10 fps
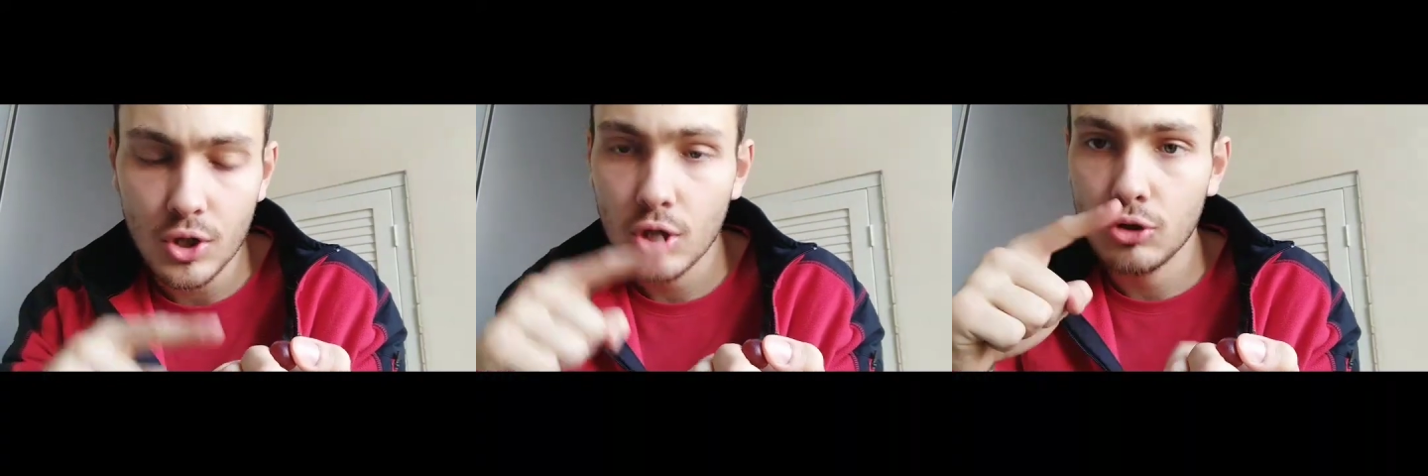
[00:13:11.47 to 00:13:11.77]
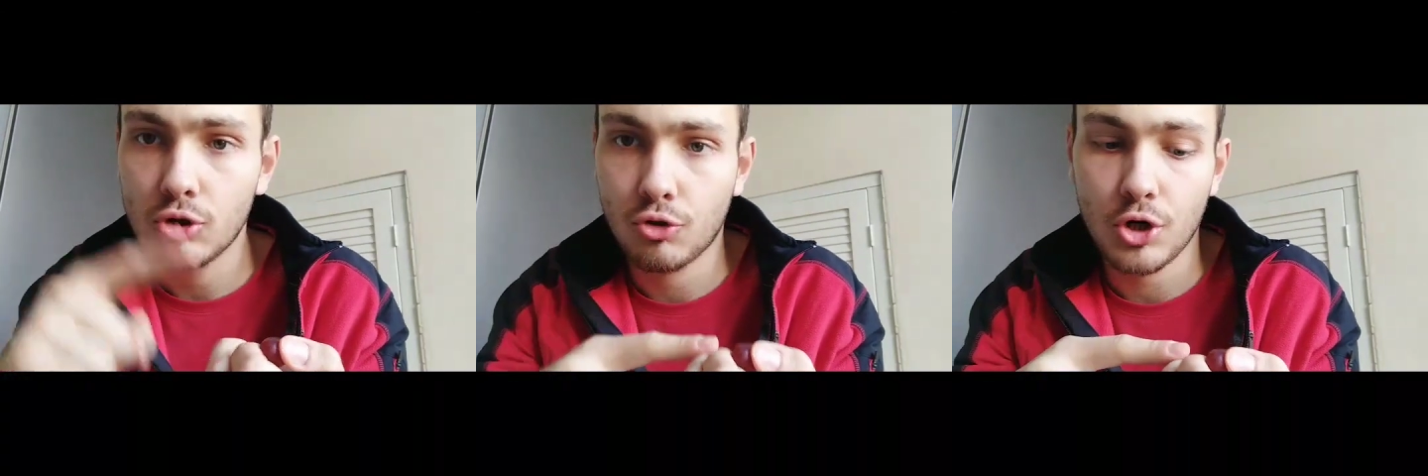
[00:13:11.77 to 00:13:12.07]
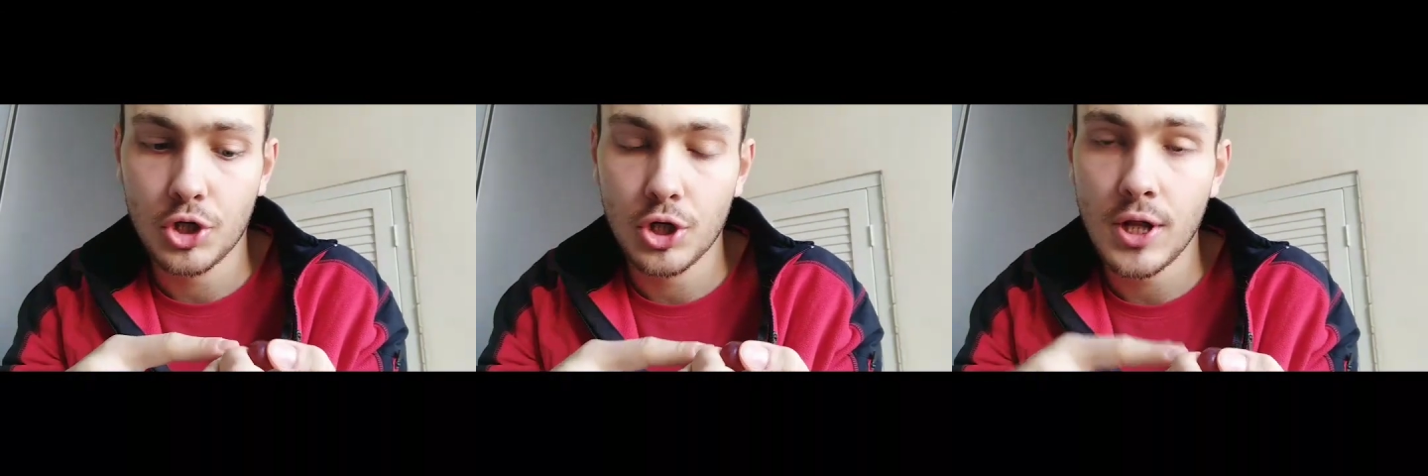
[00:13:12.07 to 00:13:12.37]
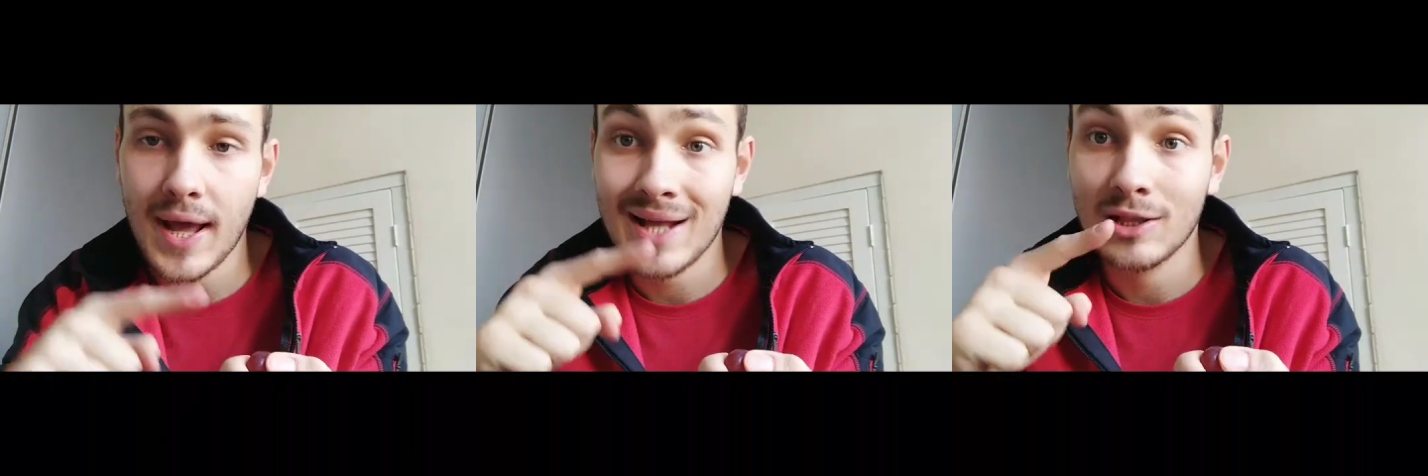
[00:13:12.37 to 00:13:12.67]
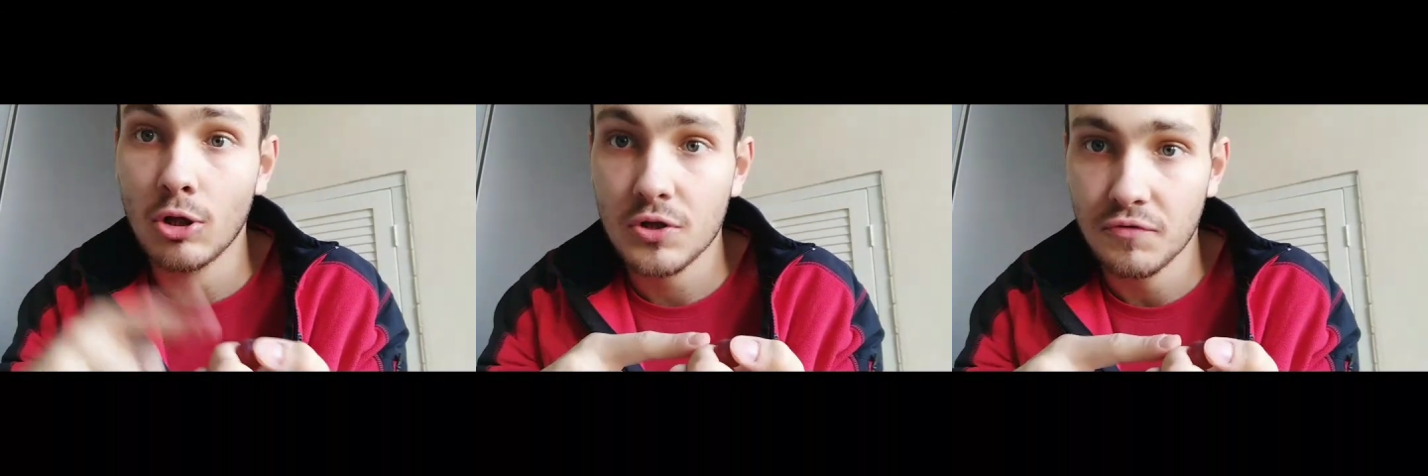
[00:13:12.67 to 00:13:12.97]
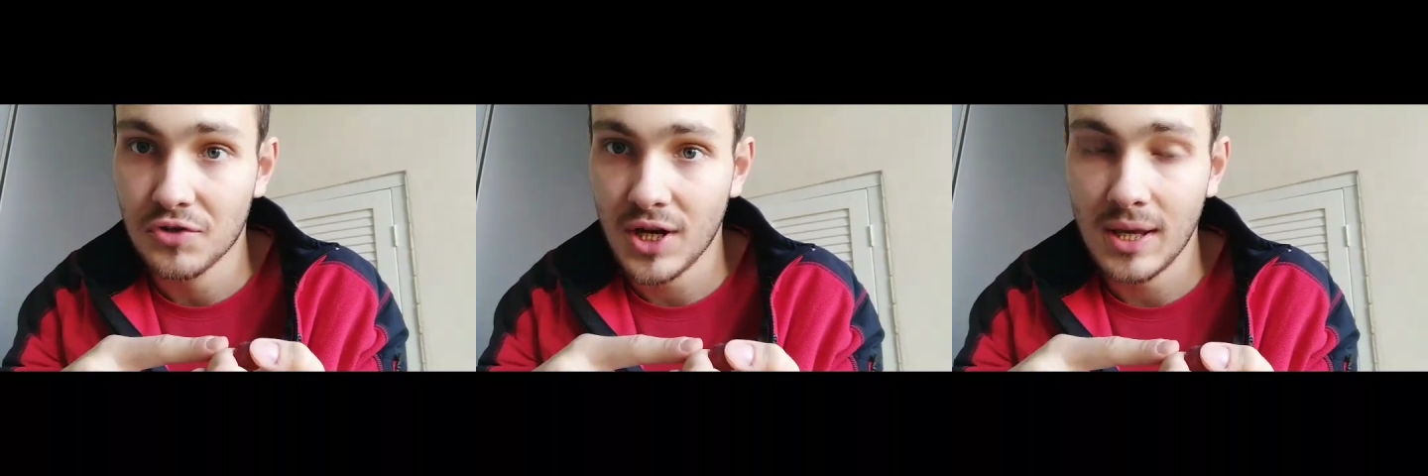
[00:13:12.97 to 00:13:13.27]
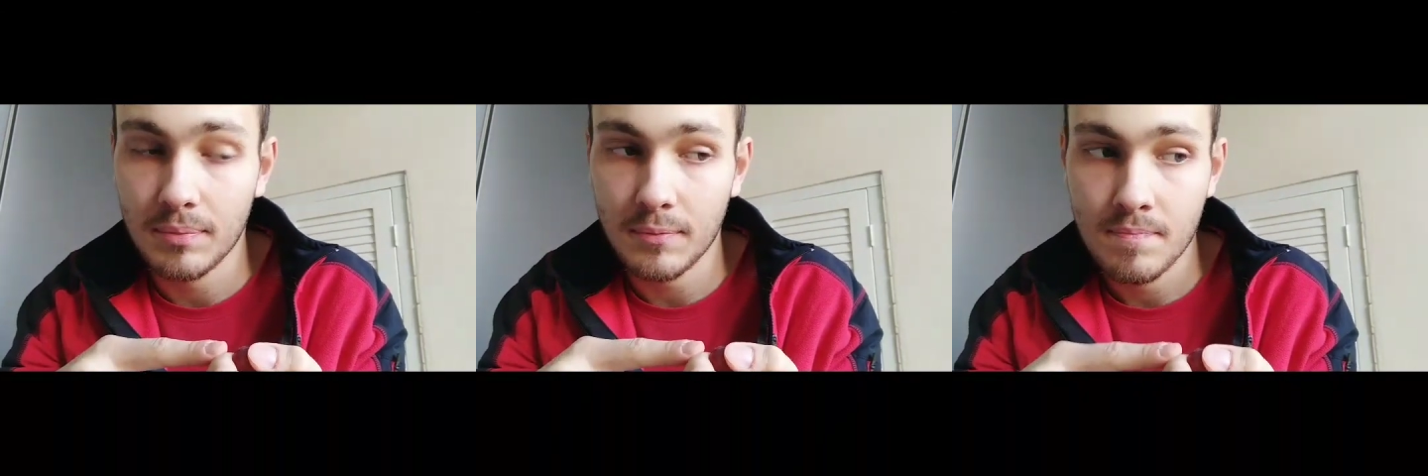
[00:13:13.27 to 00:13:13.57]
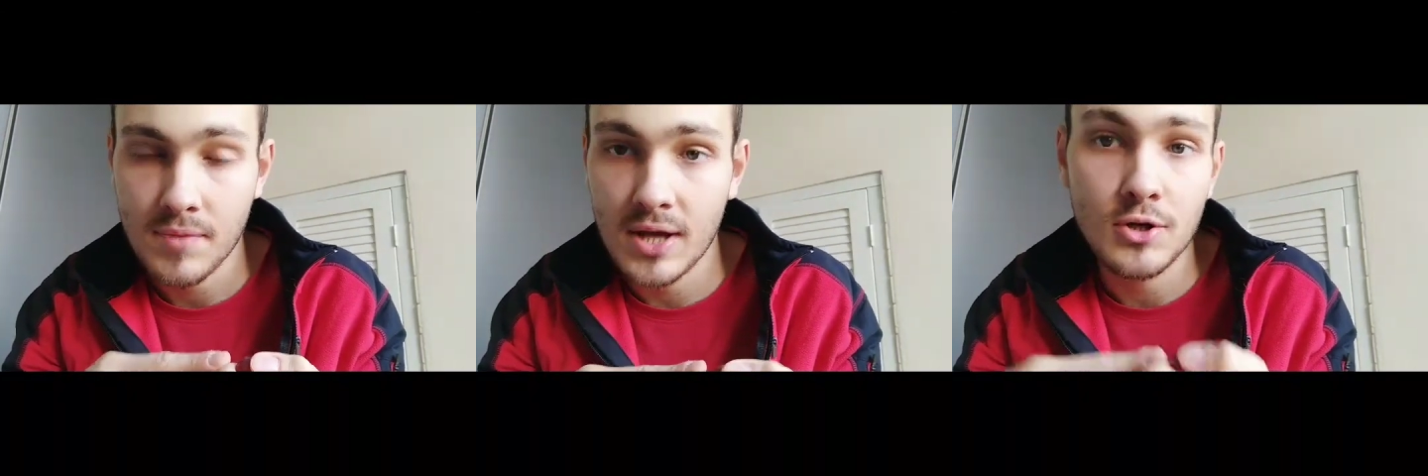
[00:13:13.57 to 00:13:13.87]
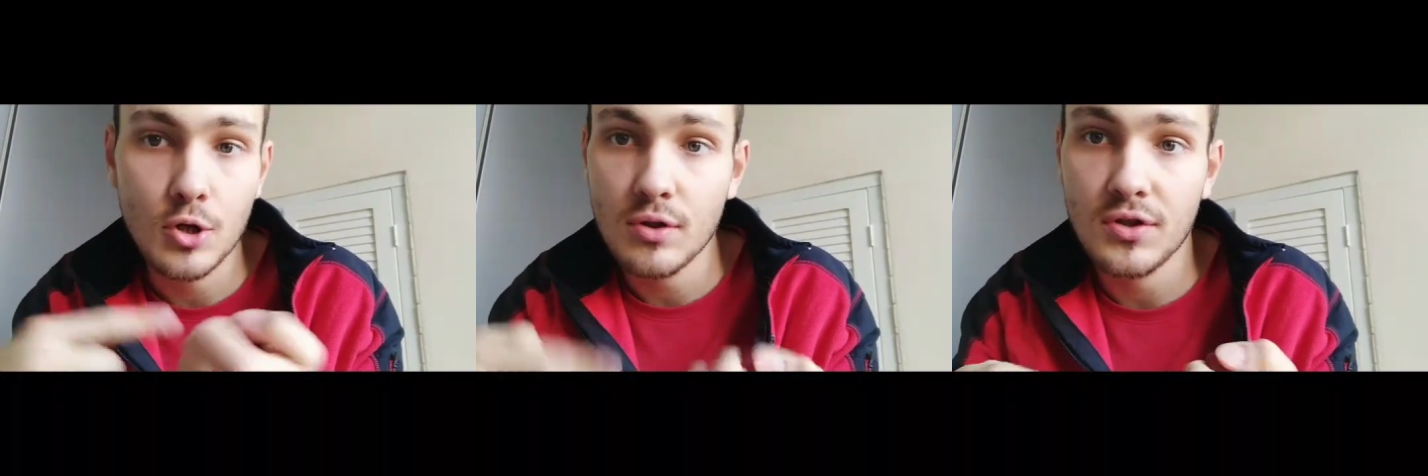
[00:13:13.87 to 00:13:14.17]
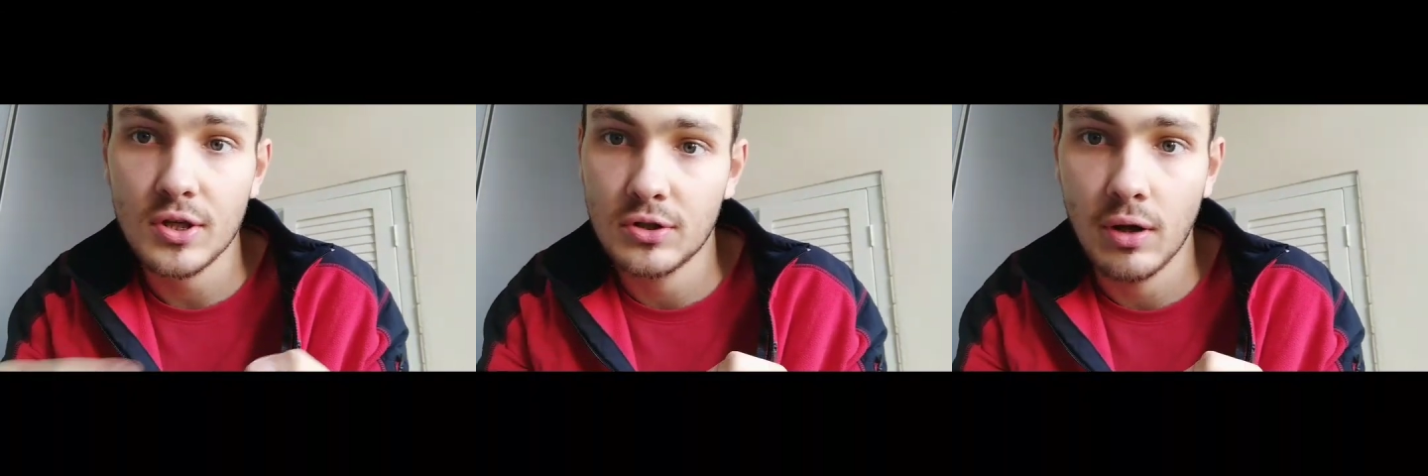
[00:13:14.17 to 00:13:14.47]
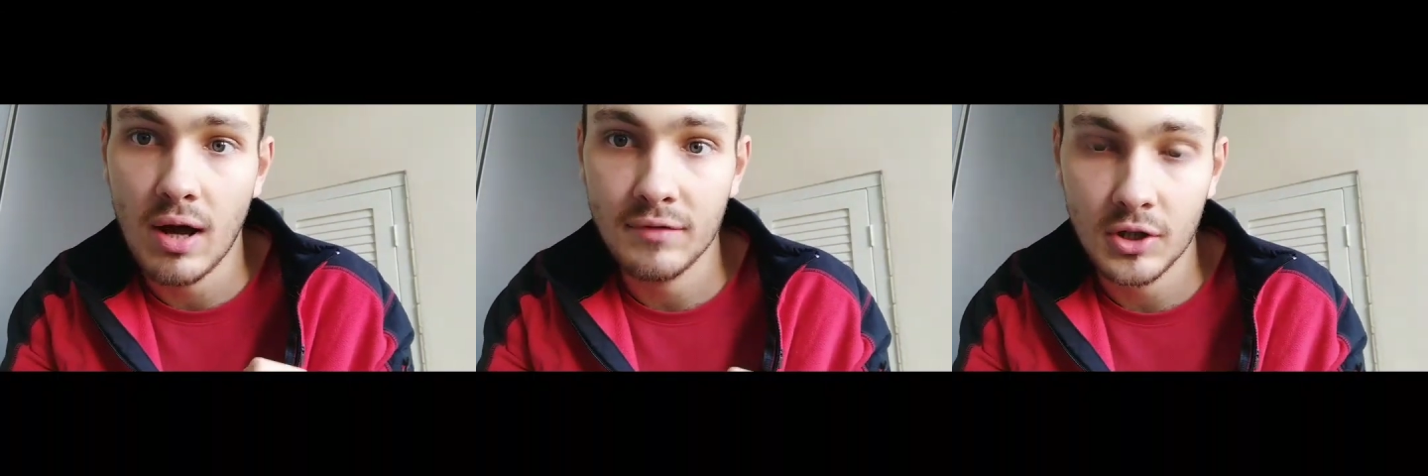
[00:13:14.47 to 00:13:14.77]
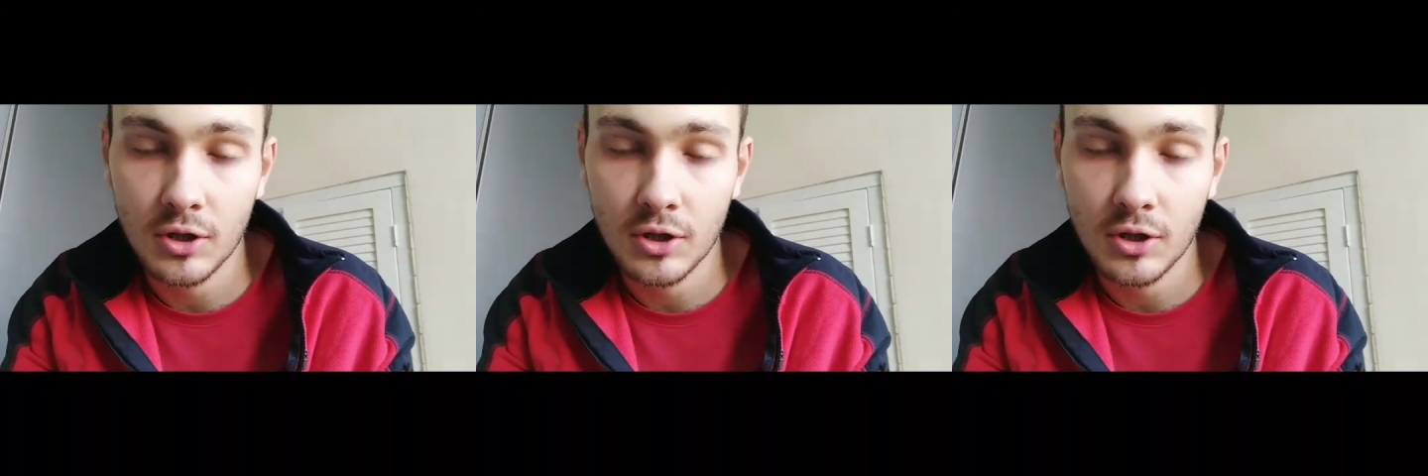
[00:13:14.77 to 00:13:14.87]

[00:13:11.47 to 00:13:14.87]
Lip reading: nutrition, and lots of sleep, and doing things you love,